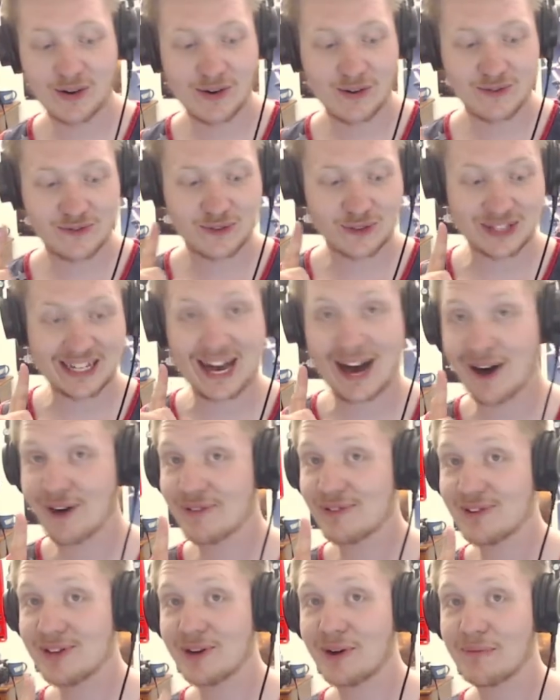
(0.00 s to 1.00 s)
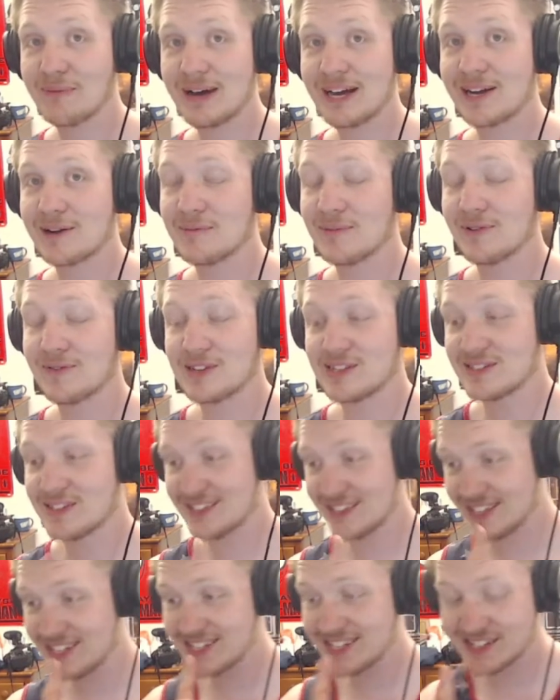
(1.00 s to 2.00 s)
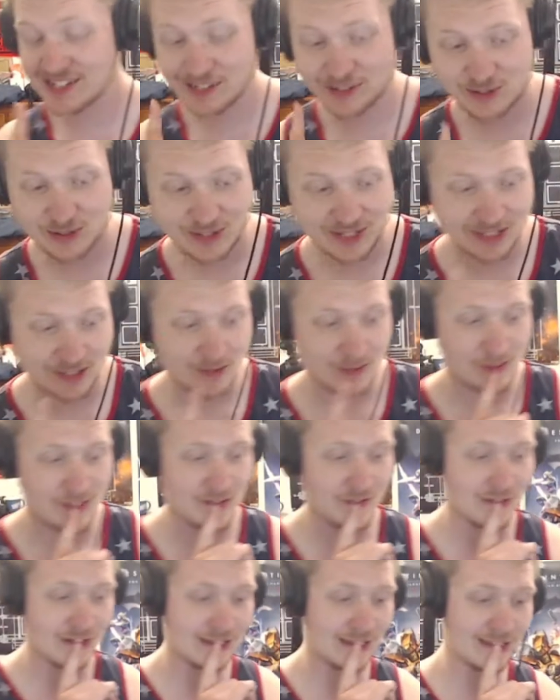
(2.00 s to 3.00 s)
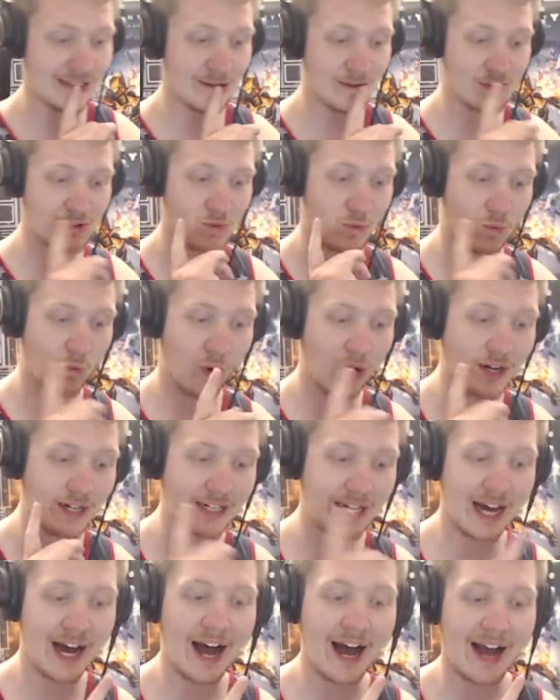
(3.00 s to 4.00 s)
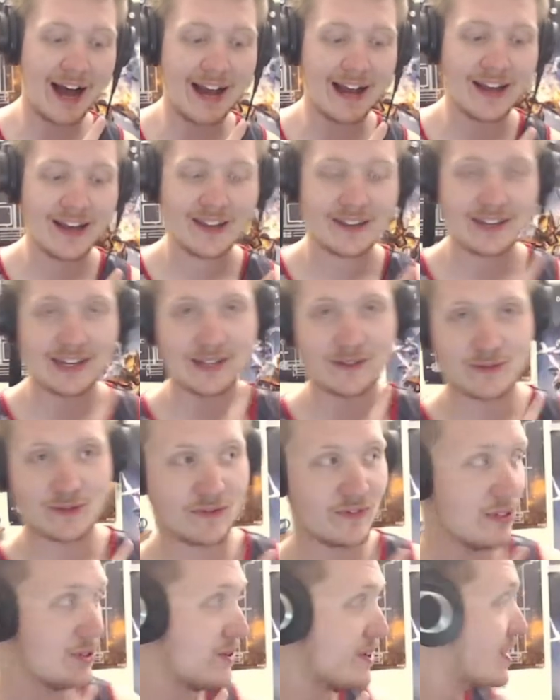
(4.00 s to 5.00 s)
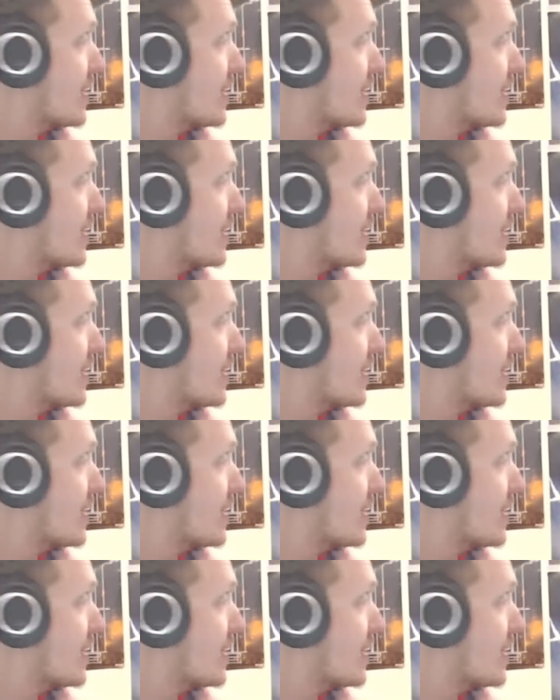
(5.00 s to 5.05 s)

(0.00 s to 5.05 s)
for the Alpha and Omega movies, this is interesting specifically. There is one guy that has reviewed.